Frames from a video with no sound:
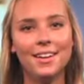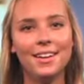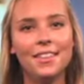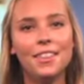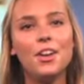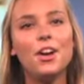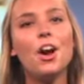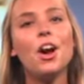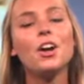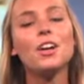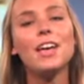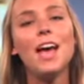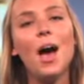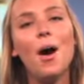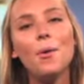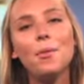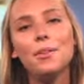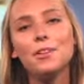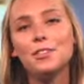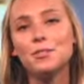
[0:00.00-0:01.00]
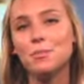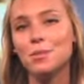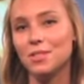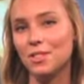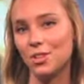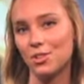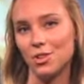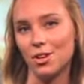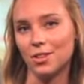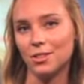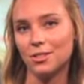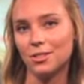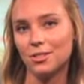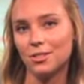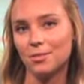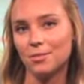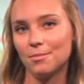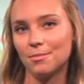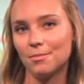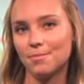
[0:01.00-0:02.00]
There are countless
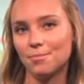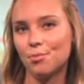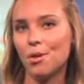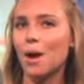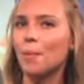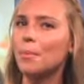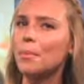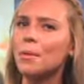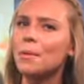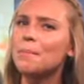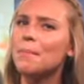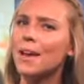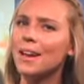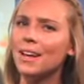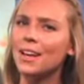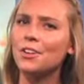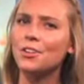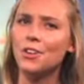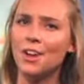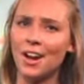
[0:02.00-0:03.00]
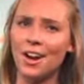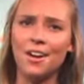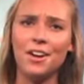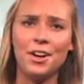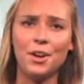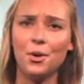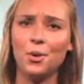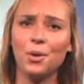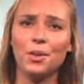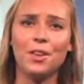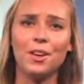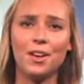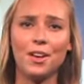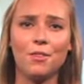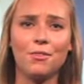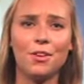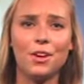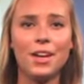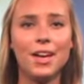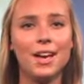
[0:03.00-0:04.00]
musicians, probably many in your area, who are looking
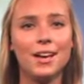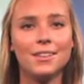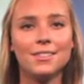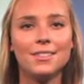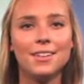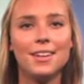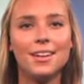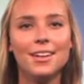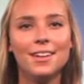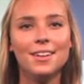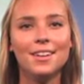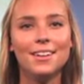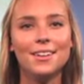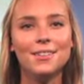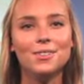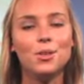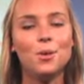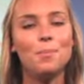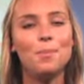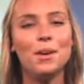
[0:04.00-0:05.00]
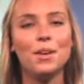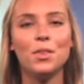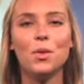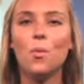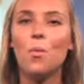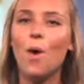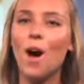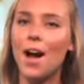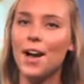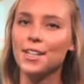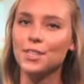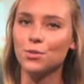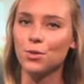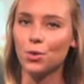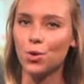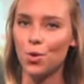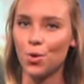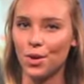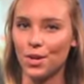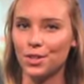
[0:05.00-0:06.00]
for gigs. So, being the wise
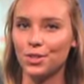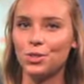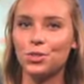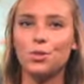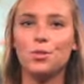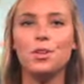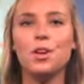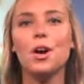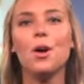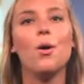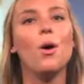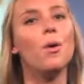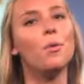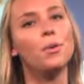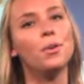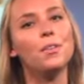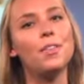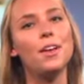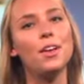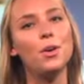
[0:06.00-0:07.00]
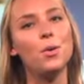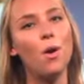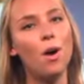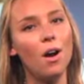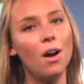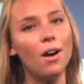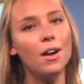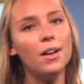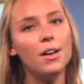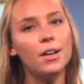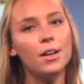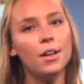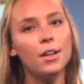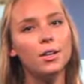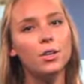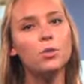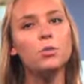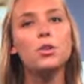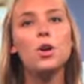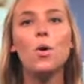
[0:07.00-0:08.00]
recording studio owner that you are,
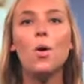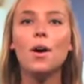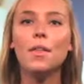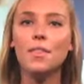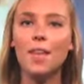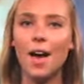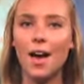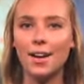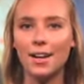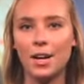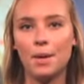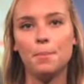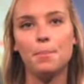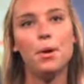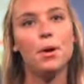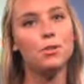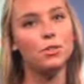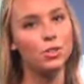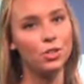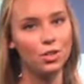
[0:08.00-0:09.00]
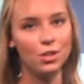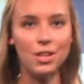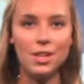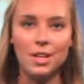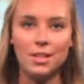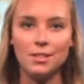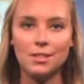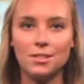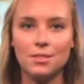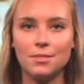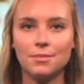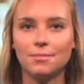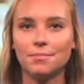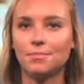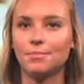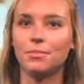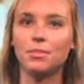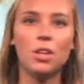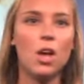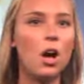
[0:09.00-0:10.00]
you'd go online and post your needs
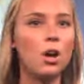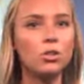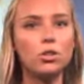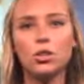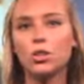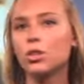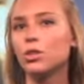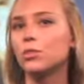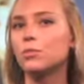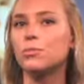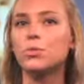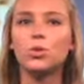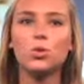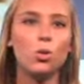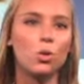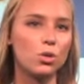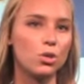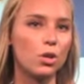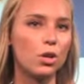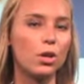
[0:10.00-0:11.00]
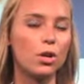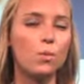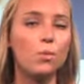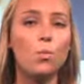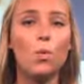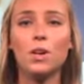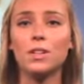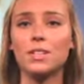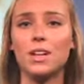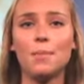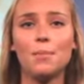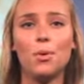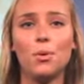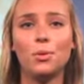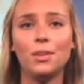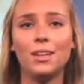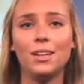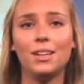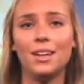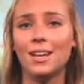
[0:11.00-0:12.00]
long term, short term, one time
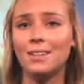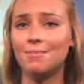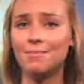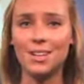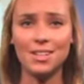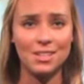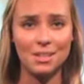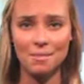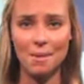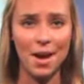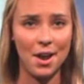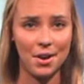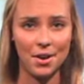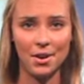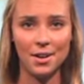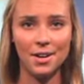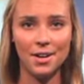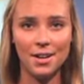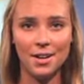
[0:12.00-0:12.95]
only, it doesn't matter.